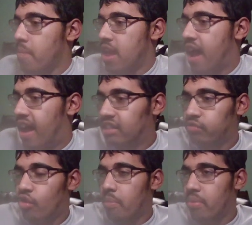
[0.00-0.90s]
me, as
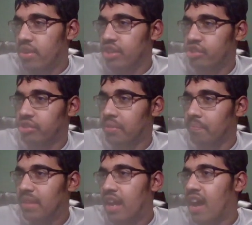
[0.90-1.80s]
for a prediction,
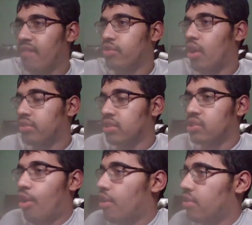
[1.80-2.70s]
I've thought
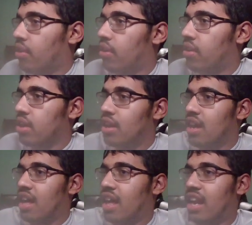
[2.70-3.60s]
this hard and hard,
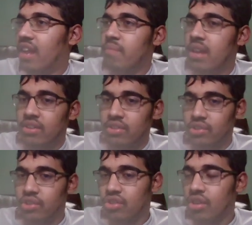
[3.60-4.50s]
and I've made a
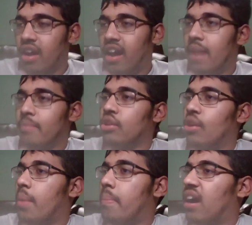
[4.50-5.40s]
decision. I am going to
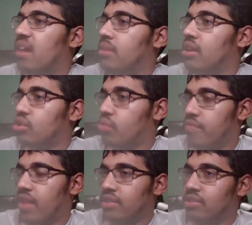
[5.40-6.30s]
go with Bayern Munich to
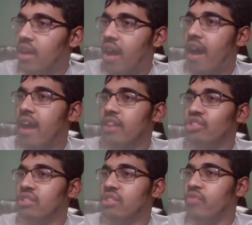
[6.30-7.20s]
advance. I
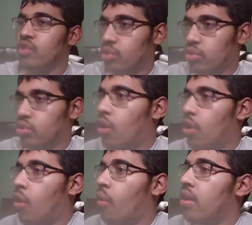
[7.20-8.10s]
just feel as
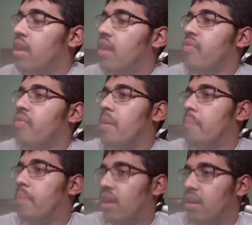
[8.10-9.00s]
though that
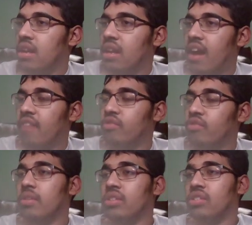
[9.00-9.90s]
Bayern Munich have just
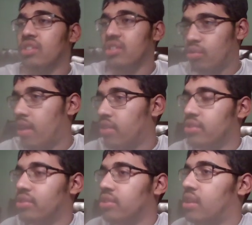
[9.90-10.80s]
been this great this
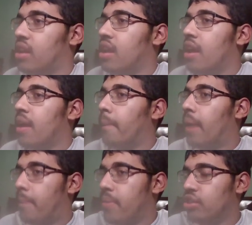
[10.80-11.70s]
season.
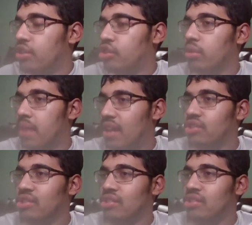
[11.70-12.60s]
My issue with
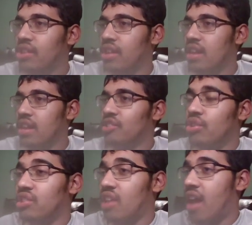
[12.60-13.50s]
Manchester City, as good
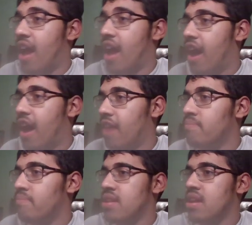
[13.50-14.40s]
as they have been,
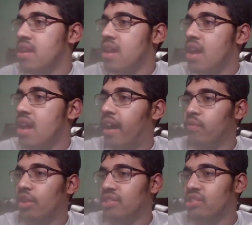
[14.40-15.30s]
I feel like
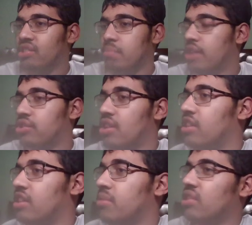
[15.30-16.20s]
this Manchester City
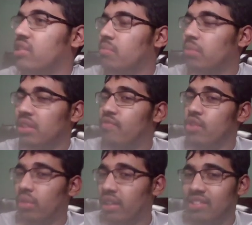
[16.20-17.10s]
team just doesn't really
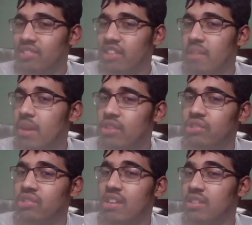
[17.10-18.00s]
feel like the same Manchester
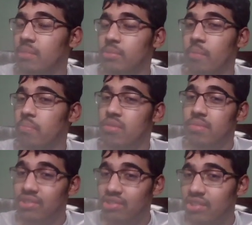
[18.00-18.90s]
City teams of
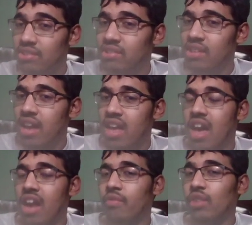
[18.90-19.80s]
previous seasons.
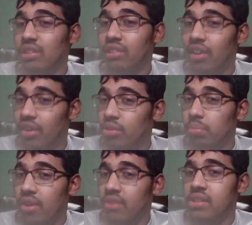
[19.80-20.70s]
And I feel like a lot of other
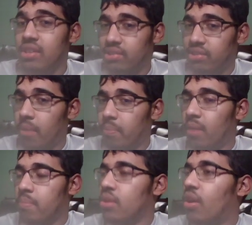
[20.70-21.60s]
players need to step
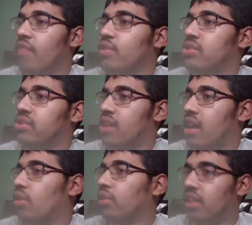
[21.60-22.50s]
up. You know, obviously, I
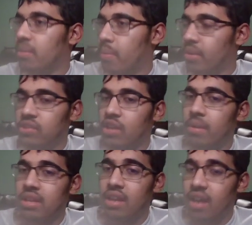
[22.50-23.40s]
know a lot of people are going to talk
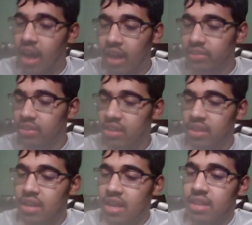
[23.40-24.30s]
about Haaland
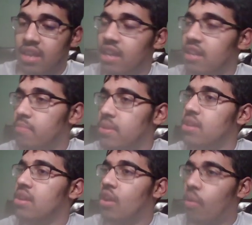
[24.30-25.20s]
and
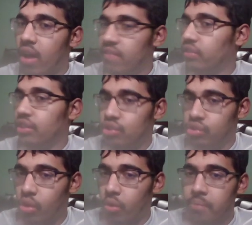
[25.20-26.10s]
KDB, rightfully
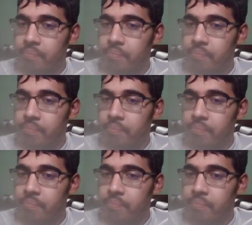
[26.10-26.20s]
so.